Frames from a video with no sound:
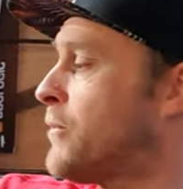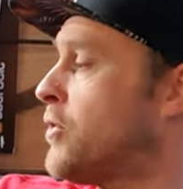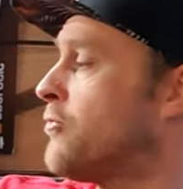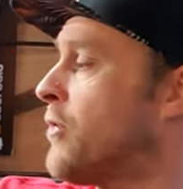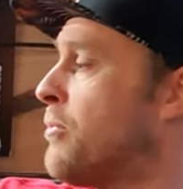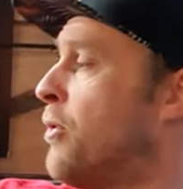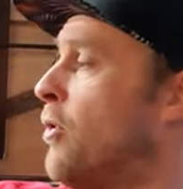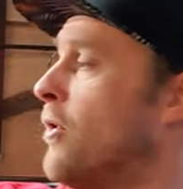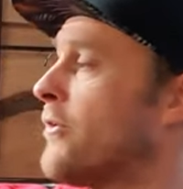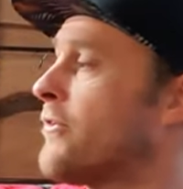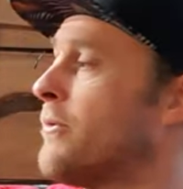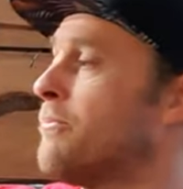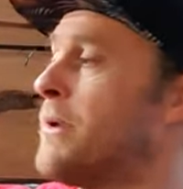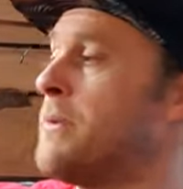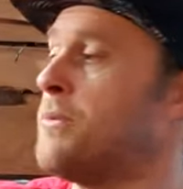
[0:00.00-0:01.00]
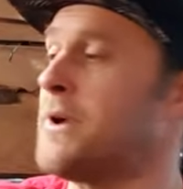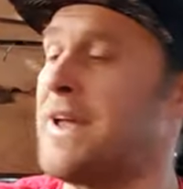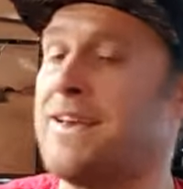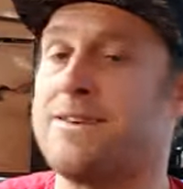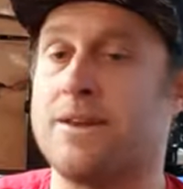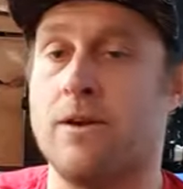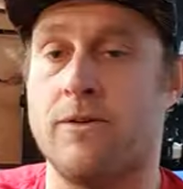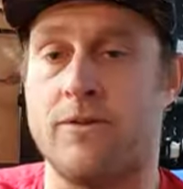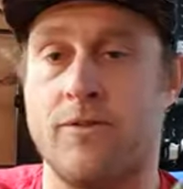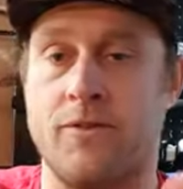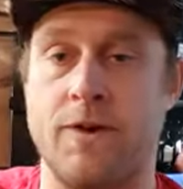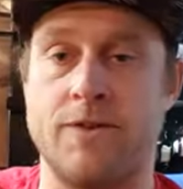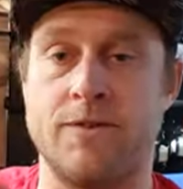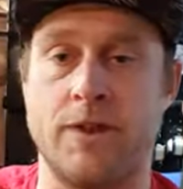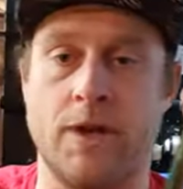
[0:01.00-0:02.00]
good reports on people catching lots of fish.